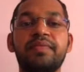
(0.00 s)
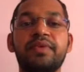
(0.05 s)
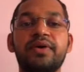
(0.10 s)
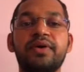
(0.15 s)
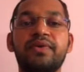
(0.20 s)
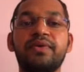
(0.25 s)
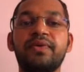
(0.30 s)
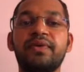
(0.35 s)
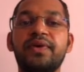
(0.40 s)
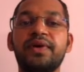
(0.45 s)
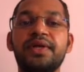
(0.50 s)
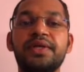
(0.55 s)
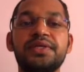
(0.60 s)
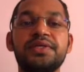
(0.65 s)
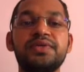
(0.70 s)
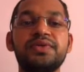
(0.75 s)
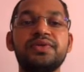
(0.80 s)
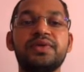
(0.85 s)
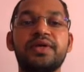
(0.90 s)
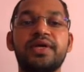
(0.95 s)
according
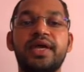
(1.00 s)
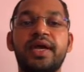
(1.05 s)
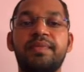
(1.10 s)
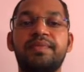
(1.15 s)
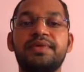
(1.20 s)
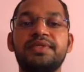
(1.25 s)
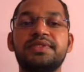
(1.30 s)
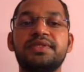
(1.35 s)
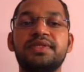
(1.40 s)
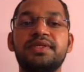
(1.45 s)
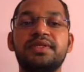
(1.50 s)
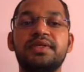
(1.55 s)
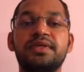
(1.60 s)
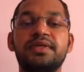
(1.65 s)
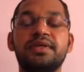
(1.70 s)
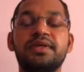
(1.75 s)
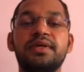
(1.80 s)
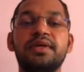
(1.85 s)
to your capacity.